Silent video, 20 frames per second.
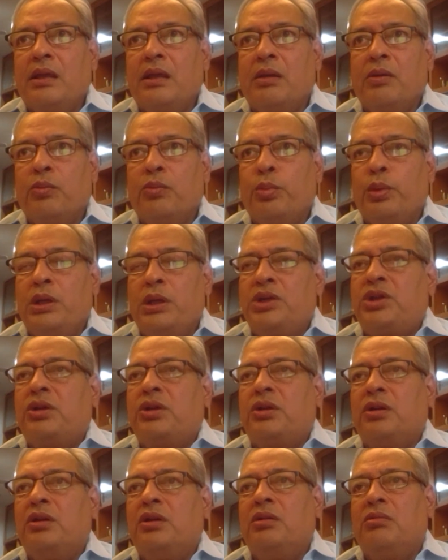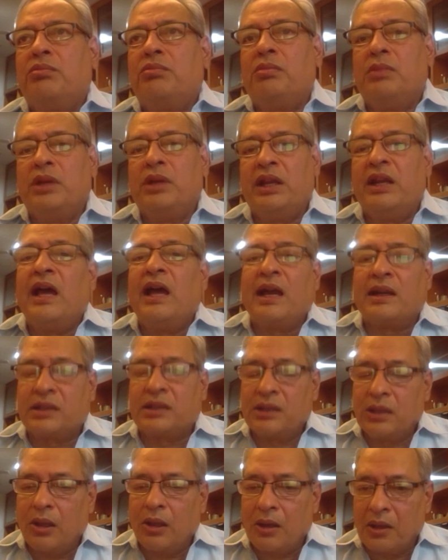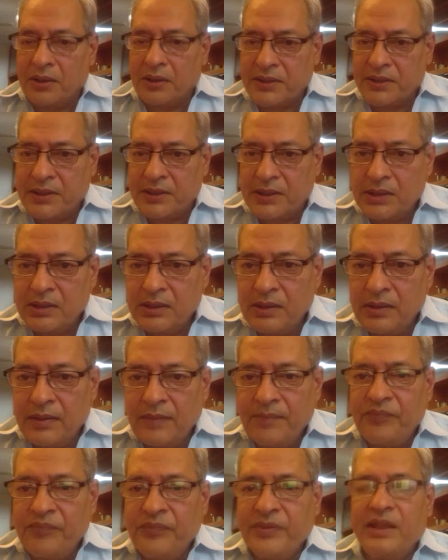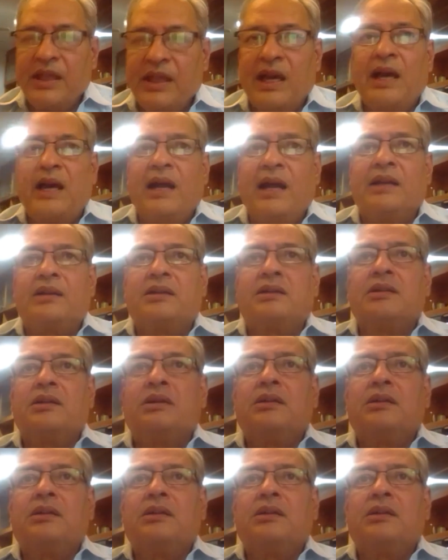we should enact laws that